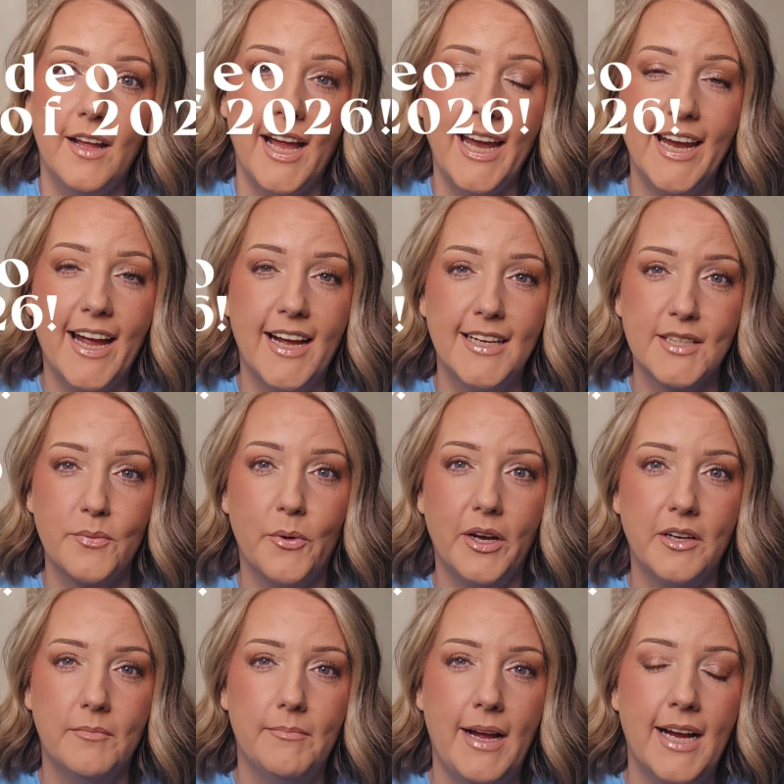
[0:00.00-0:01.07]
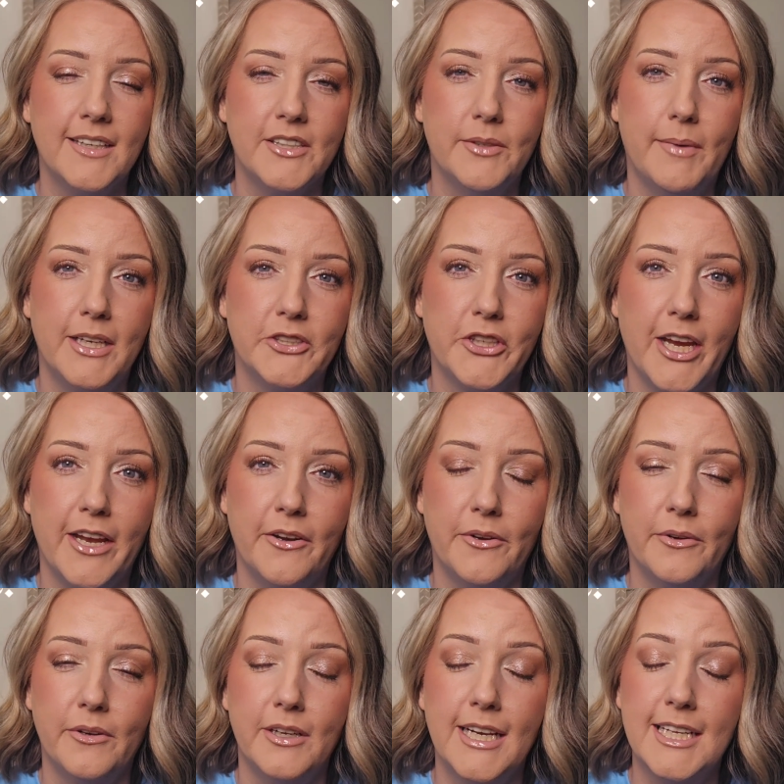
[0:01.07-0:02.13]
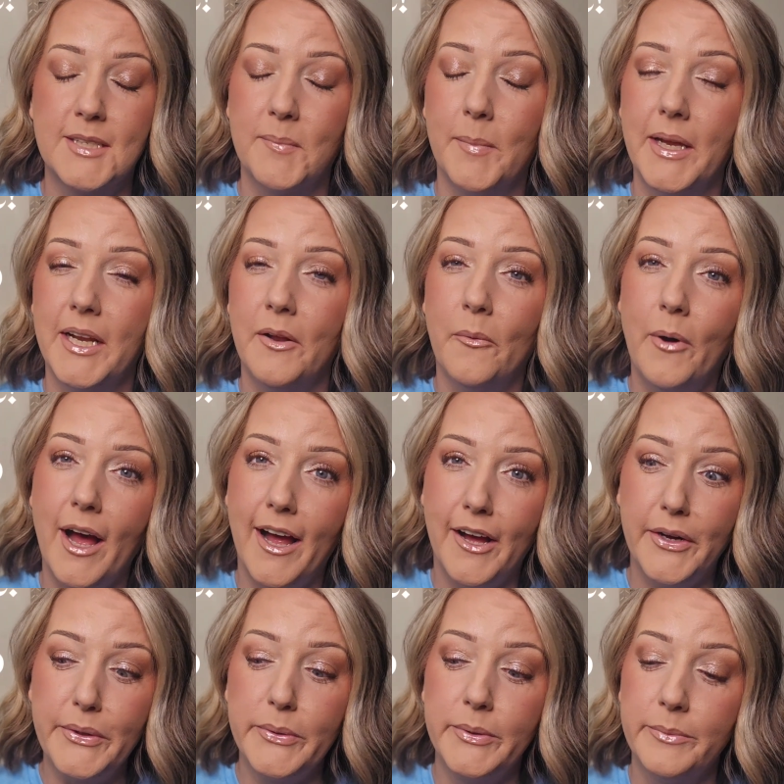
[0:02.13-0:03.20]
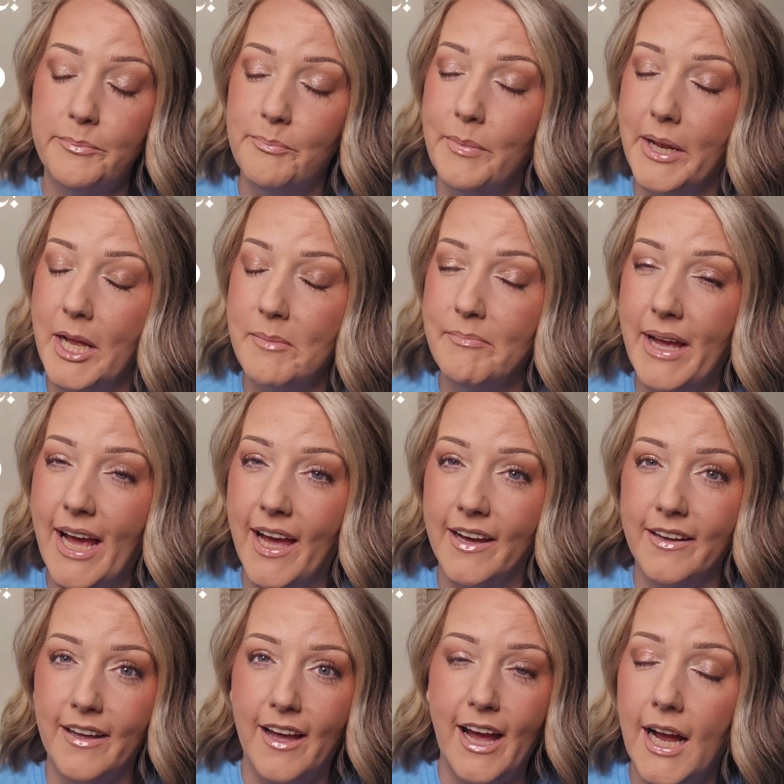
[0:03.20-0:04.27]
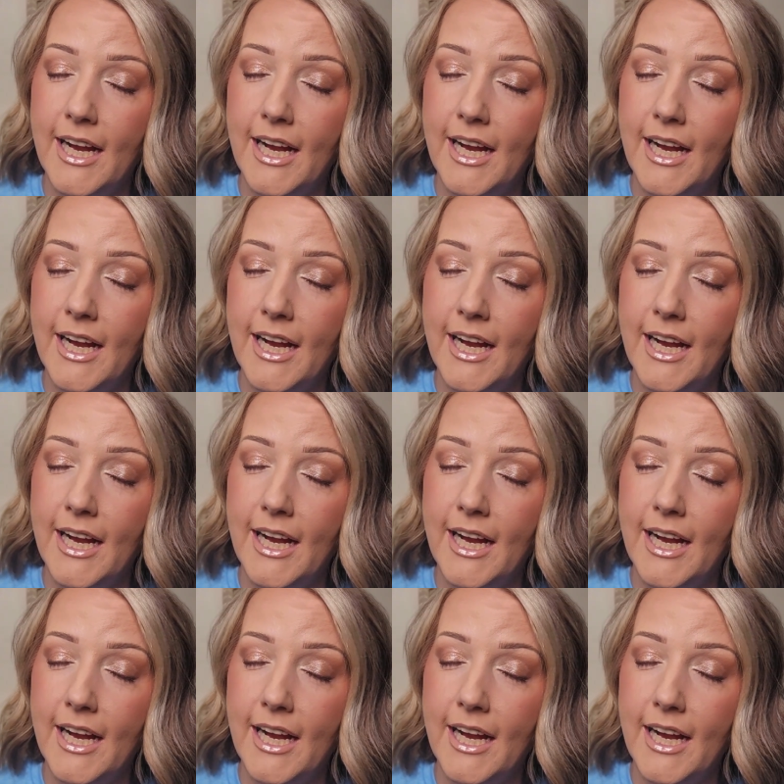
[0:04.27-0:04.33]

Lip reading: Hey guys, welcome back to my channel. It's been a while, but I'm back.